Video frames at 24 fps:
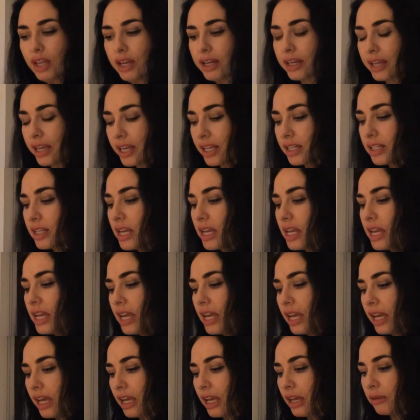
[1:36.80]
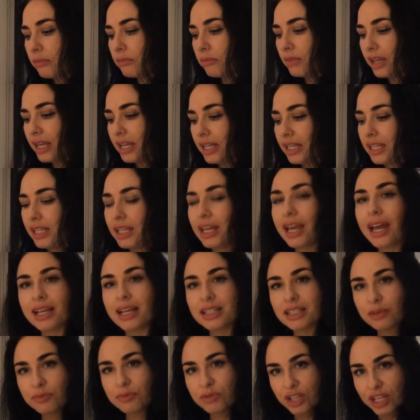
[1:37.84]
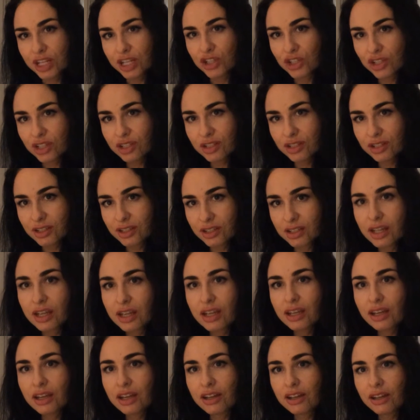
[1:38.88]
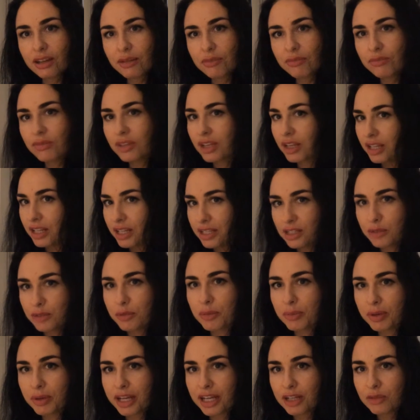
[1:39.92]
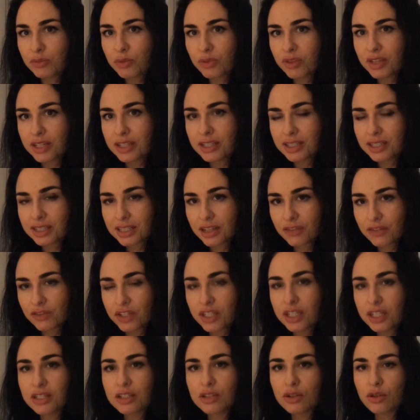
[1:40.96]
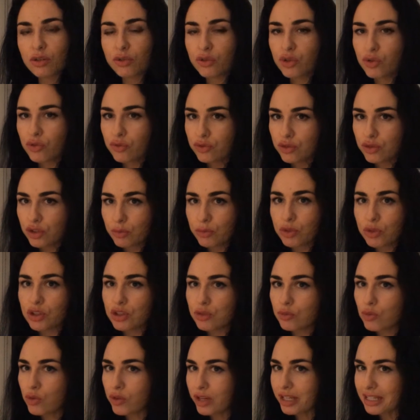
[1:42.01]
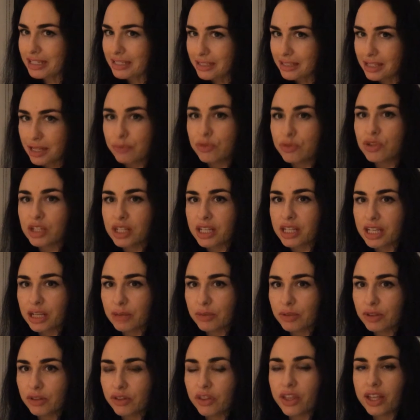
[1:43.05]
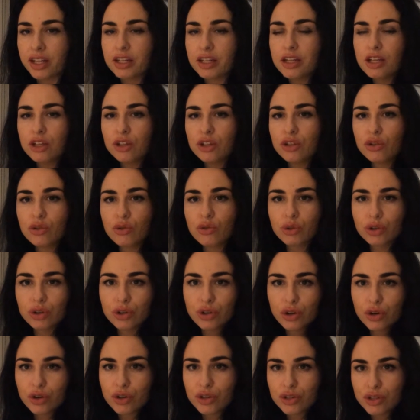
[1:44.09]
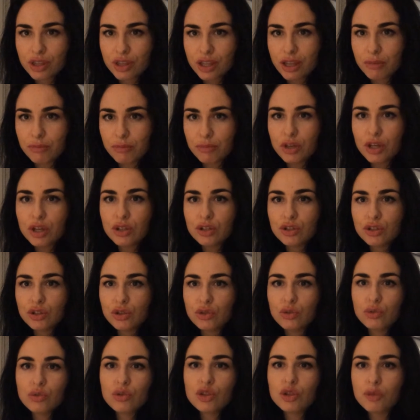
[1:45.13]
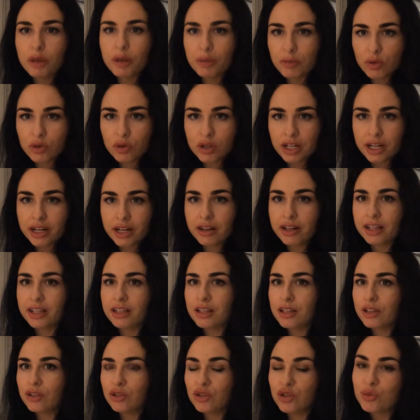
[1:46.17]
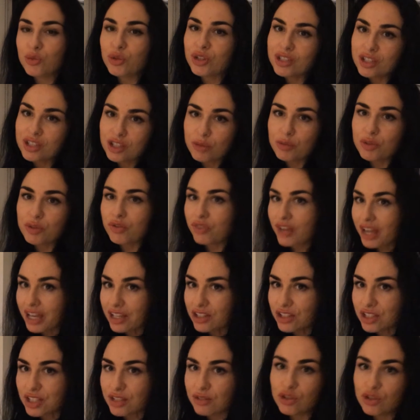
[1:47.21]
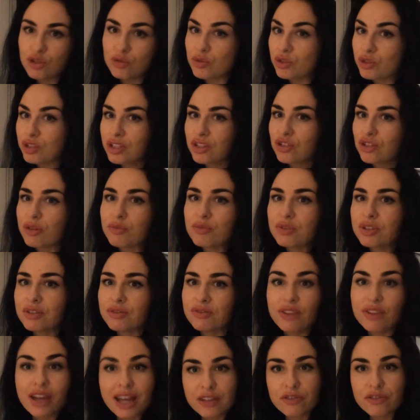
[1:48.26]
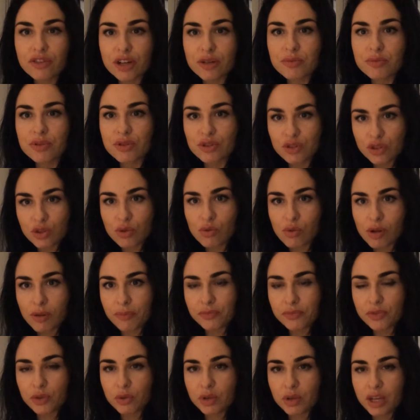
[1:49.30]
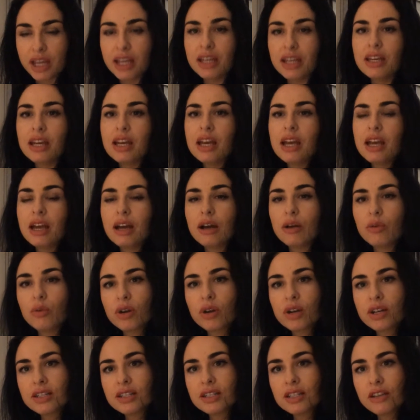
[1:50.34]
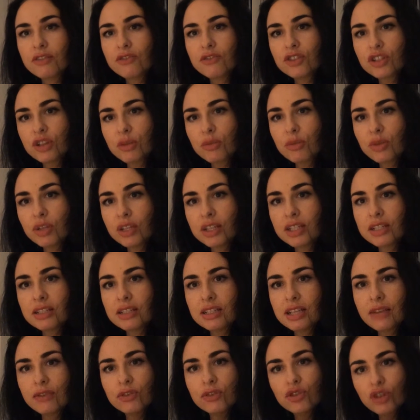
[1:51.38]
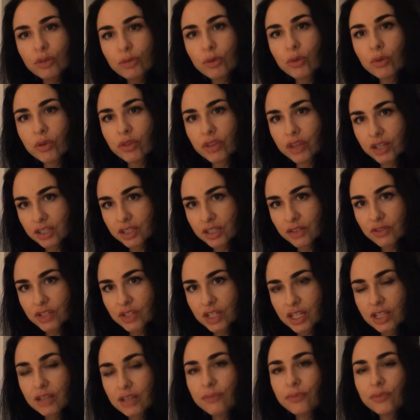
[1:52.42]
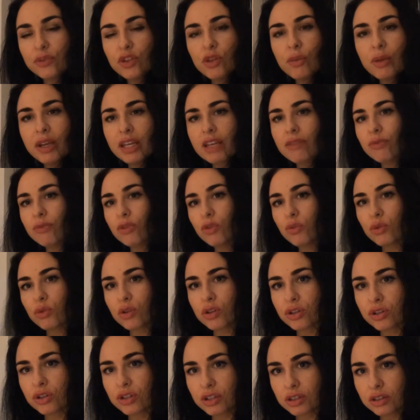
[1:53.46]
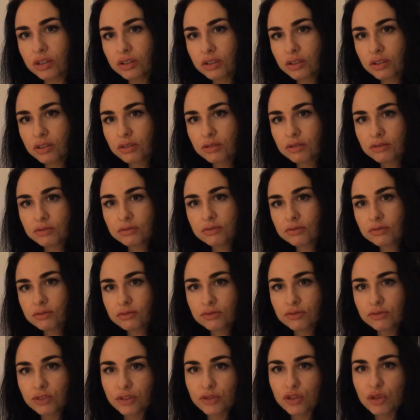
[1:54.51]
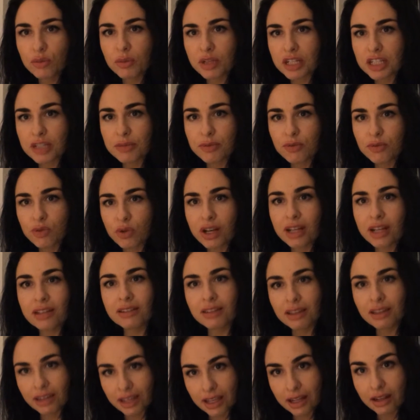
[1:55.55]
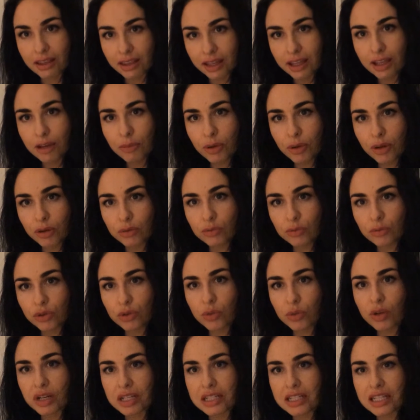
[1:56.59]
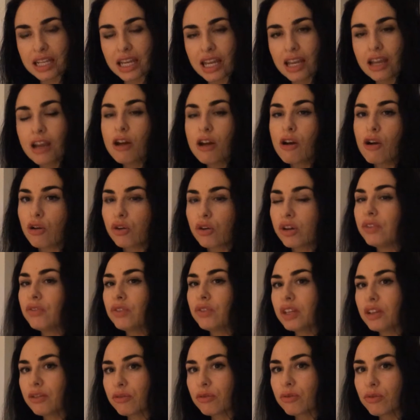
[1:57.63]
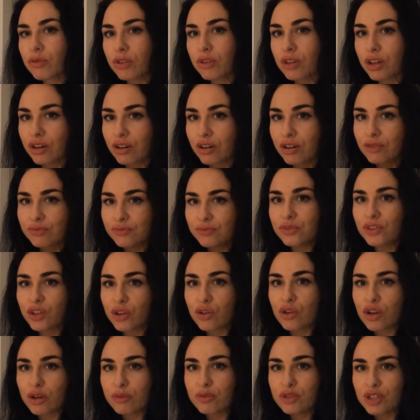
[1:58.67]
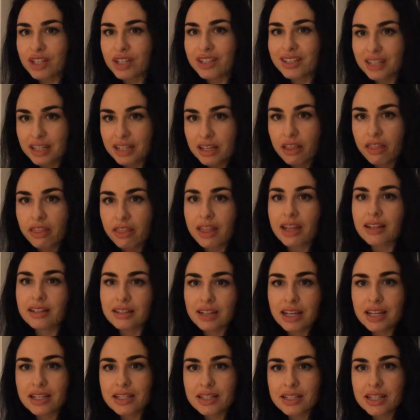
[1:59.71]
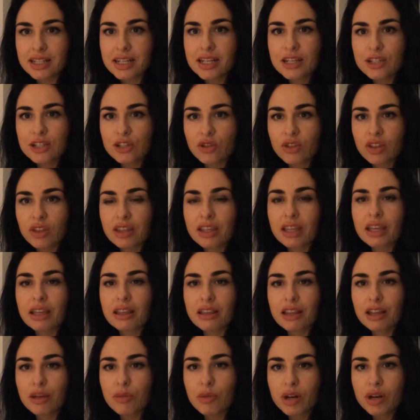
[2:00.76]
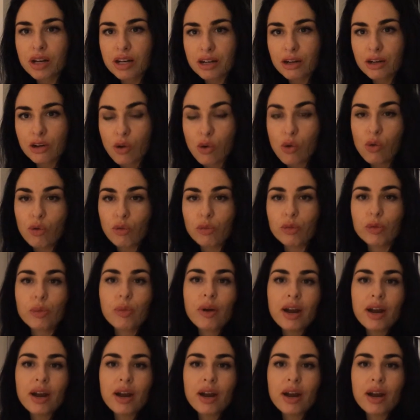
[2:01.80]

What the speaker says: Again, any adaptations can easily be applied with these activities. So if you've someone that's more exceptionally able, then you're going to encourage them to speak more clearly, use more descriptive adjectives, use more descriptive adverbs, and so on. Okay. Whereas if someone is having trouble with the activity, you might give them the word for a few minutes beforehand that they can think about what they want to say, or even give them their object that night so that they can think about it at home or